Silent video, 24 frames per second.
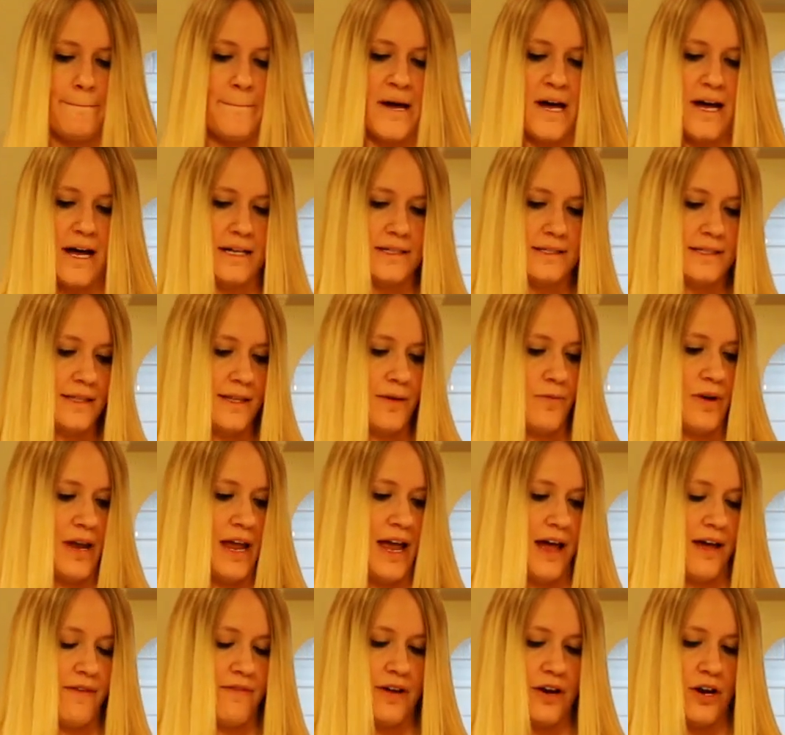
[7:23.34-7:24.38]
pots that we
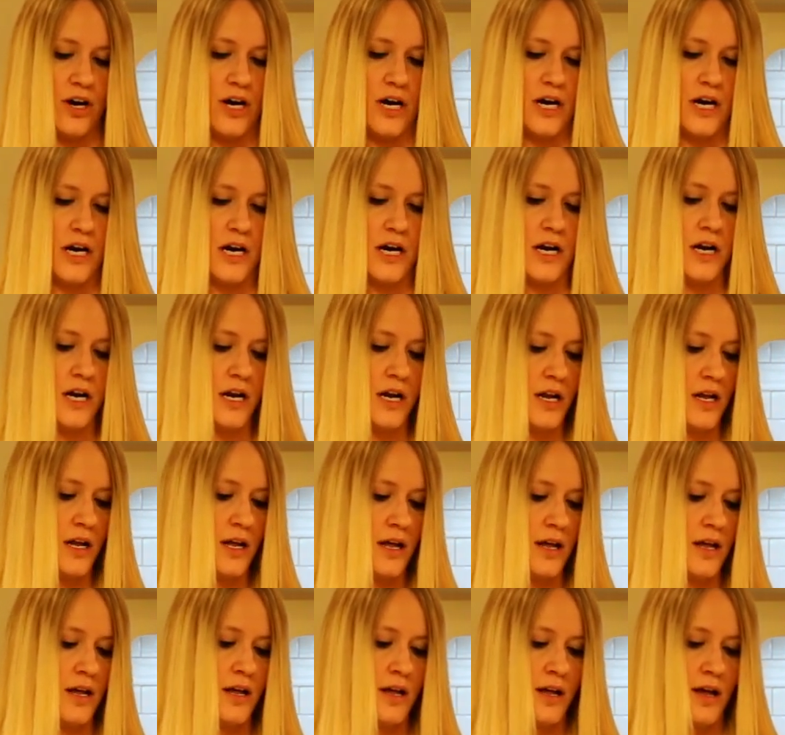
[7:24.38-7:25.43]
have here.
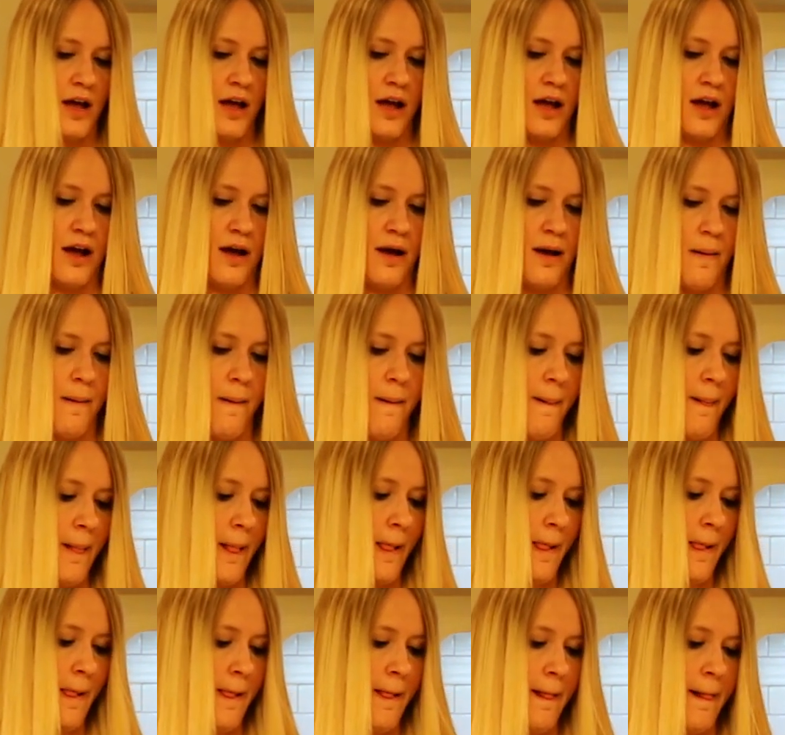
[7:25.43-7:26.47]
Uh,
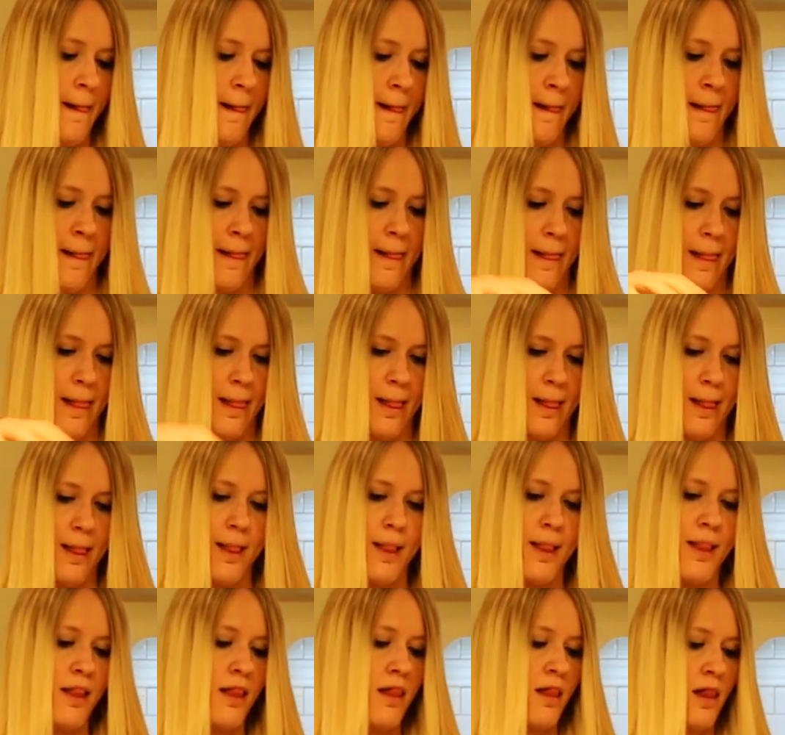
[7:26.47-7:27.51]

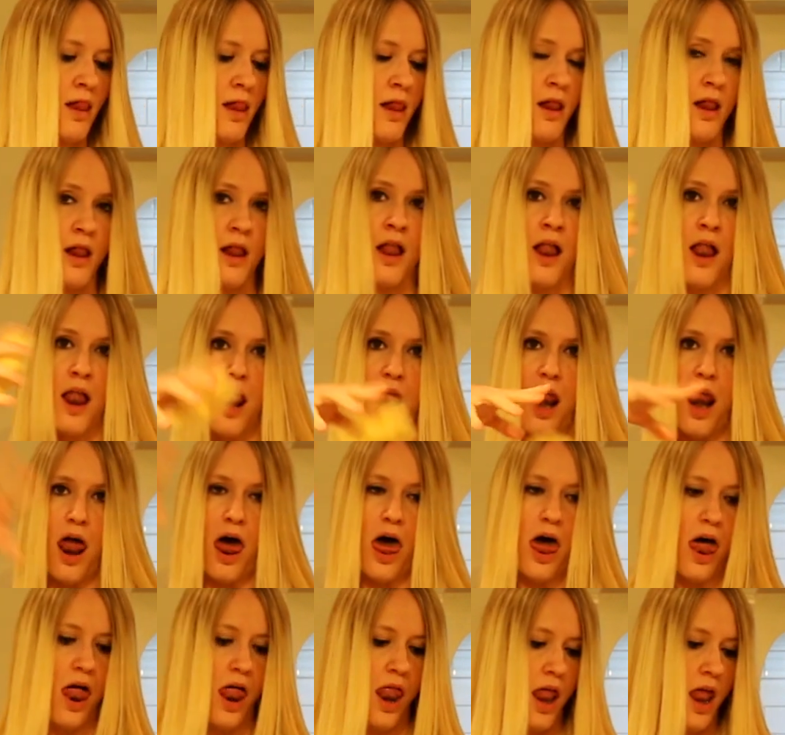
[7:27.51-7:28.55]
uh.
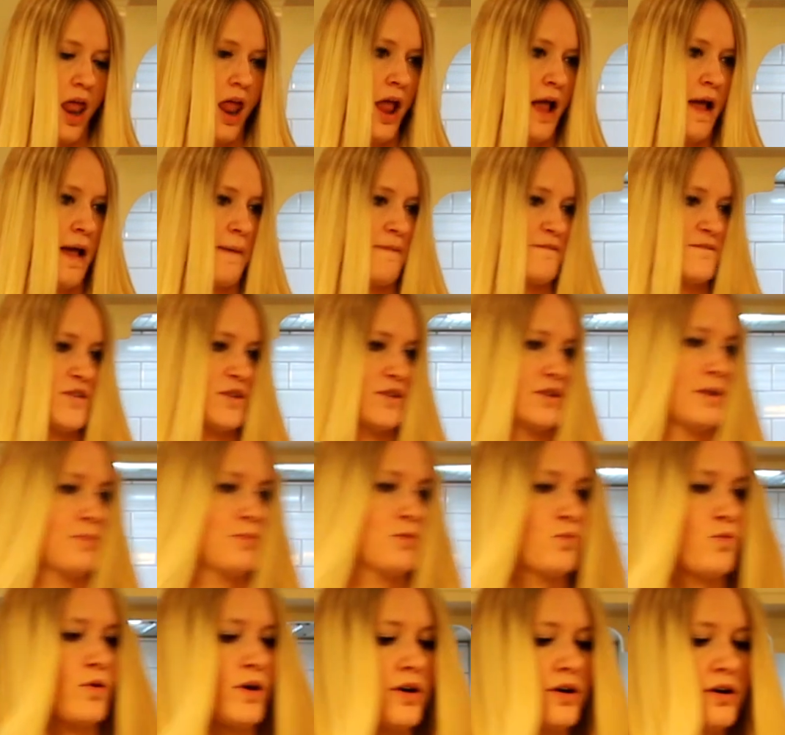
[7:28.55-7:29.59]
Uh, fill it up
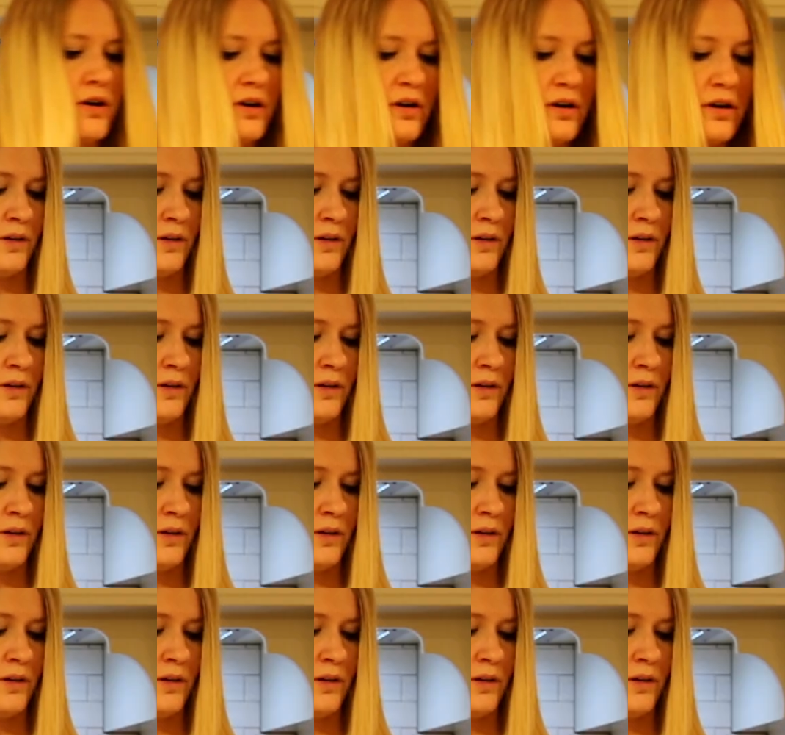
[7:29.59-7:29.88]
with water.